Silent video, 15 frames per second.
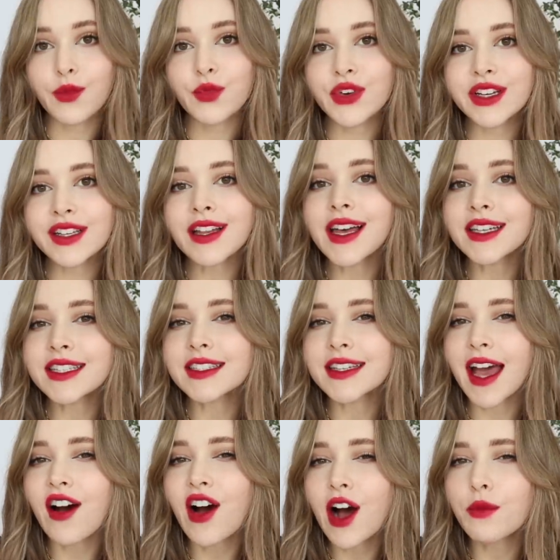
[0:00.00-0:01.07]
I'm realizing
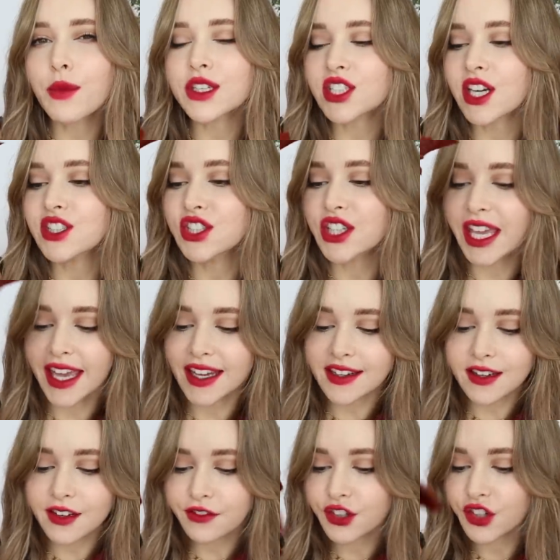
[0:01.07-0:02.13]
now how much I took
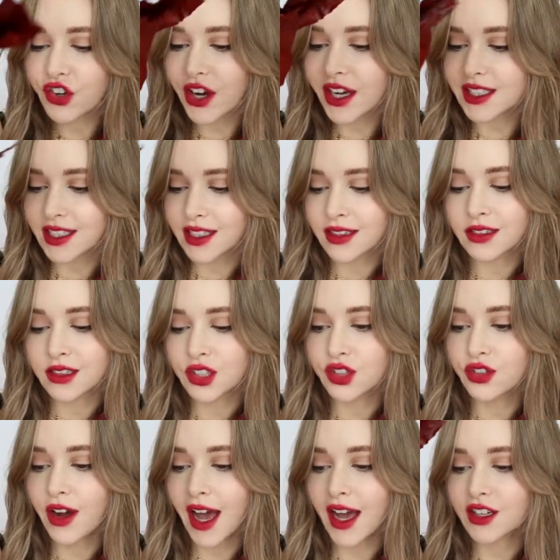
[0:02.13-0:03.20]
Canada for granted.
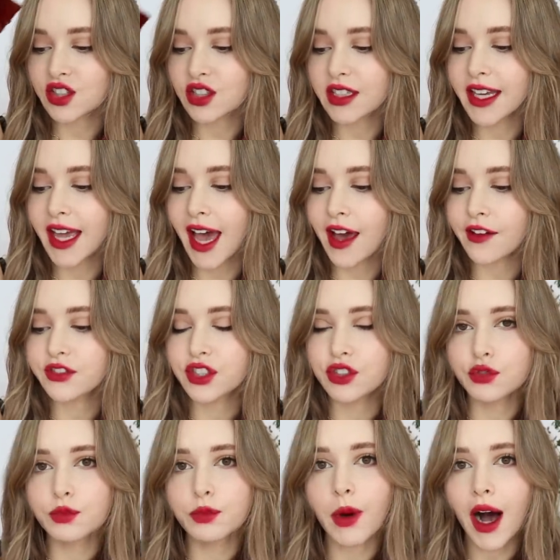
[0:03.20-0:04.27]
You actually have
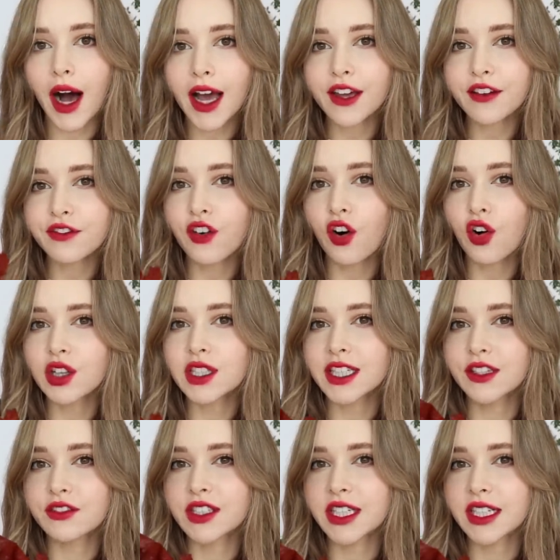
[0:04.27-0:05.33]
to buy fall
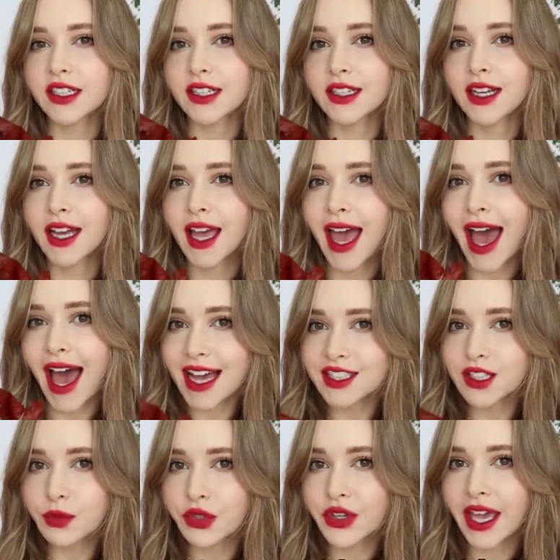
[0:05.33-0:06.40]
leaves here as
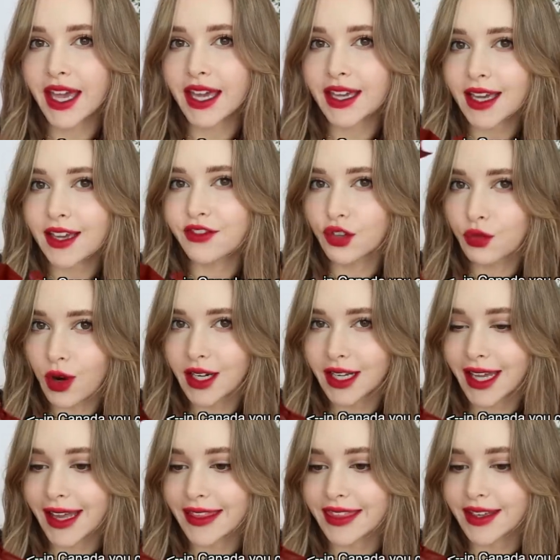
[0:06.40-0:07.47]
a bouquet if you want
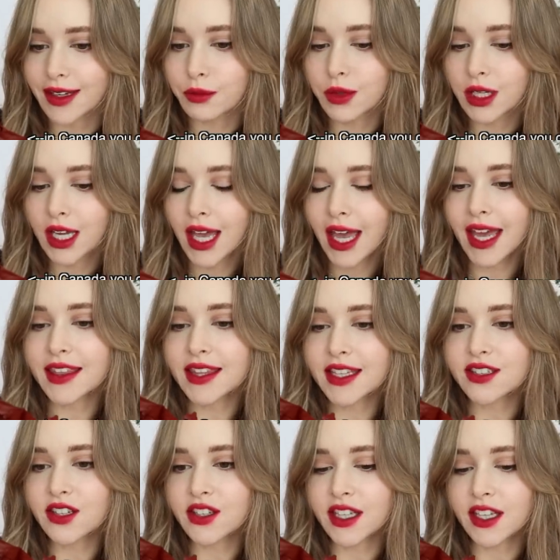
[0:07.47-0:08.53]
to get them. And
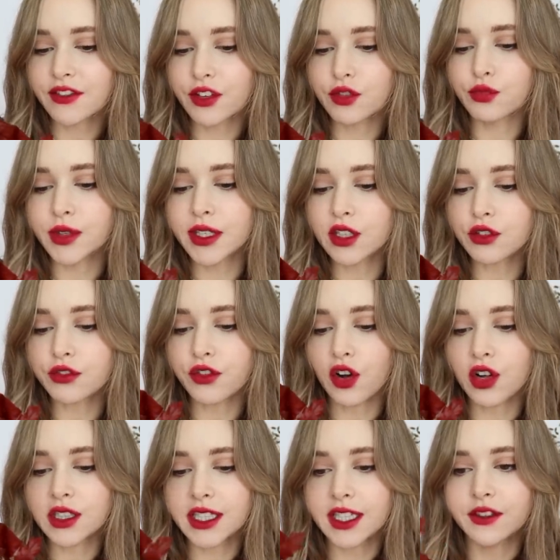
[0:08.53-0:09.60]
these aren't even real
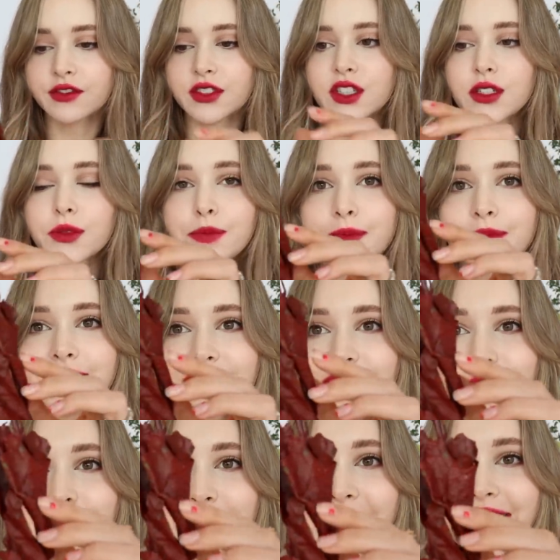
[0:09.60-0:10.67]
fall leaves. They're
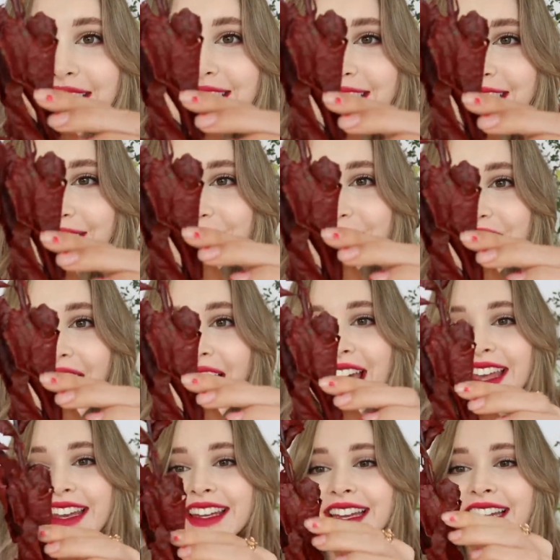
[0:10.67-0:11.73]
painted
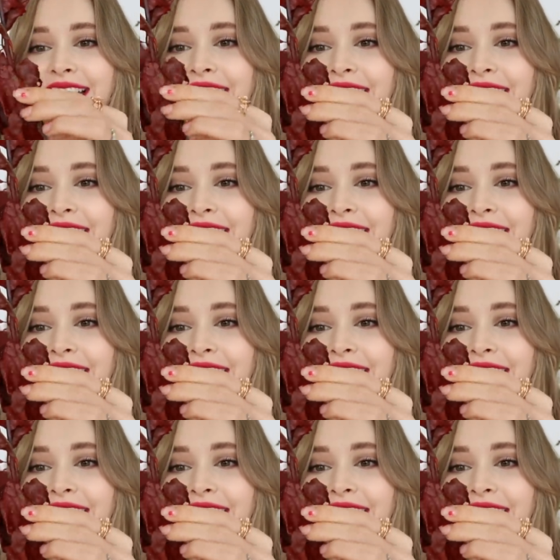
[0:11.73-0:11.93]
red.